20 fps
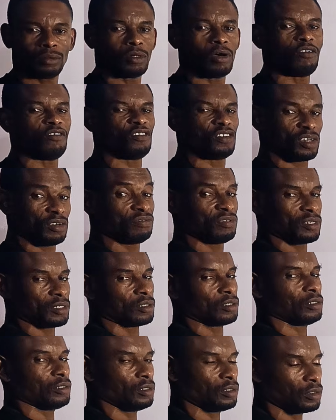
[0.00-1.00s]
of
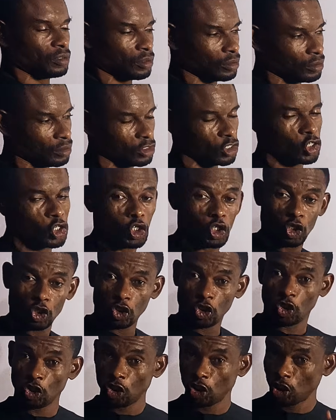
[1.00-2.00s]
Rev360,
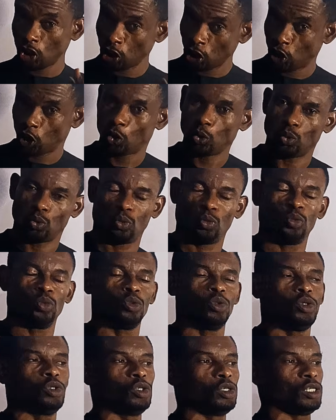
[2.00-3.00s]
the issue
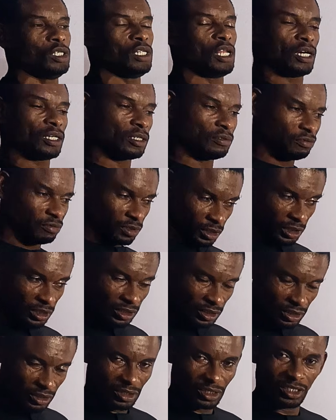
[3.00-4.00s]
that
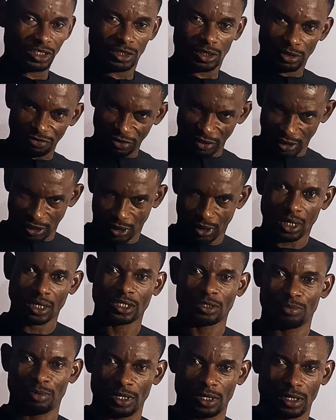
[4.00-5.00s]
Rev360 is giving the
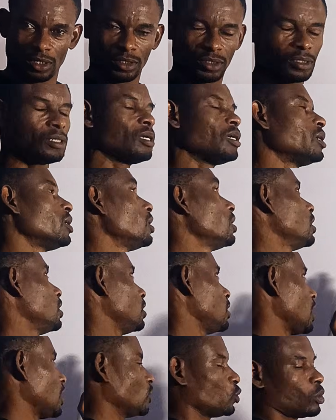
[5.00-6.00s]
taxpayers.
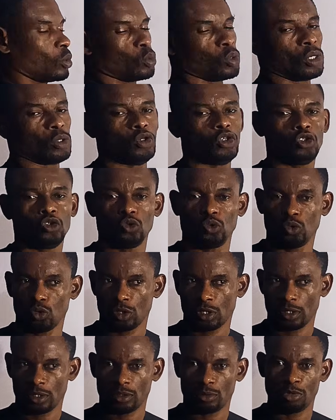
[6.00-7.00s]
That is what we're going to
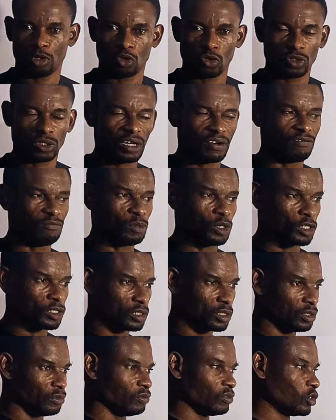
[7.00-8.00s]
look at because I've been
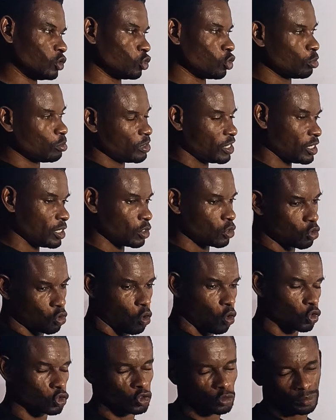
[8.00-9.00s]
receiving so many
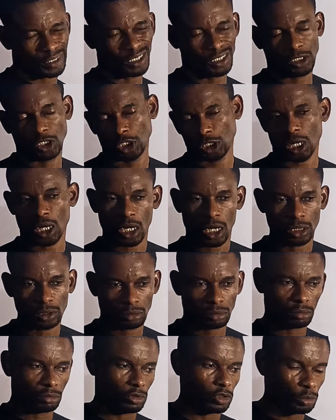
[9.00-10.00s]
calls, so many
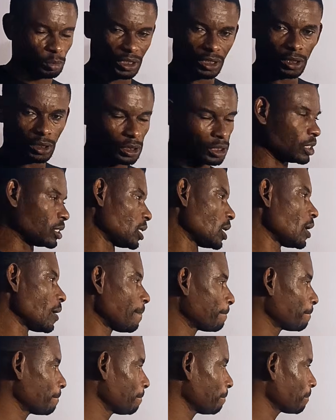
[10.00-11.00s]
chats, so many
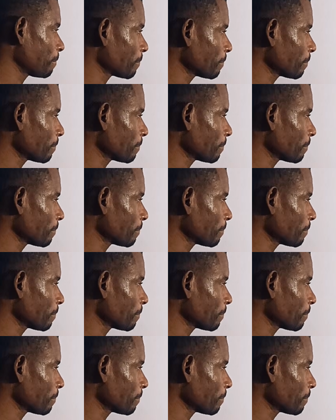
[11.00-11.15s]
DM